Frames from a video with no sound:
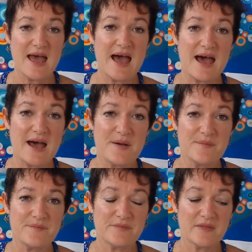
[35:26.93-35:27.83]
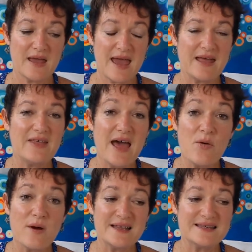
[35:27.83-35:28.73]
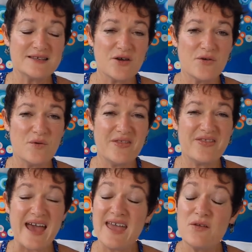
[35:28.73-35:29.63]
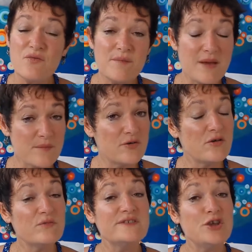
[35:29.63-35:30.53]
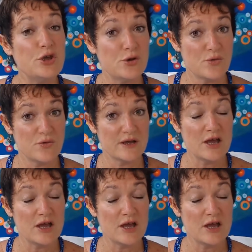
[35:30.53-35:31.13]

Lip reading: And the other one is so they remember it was you.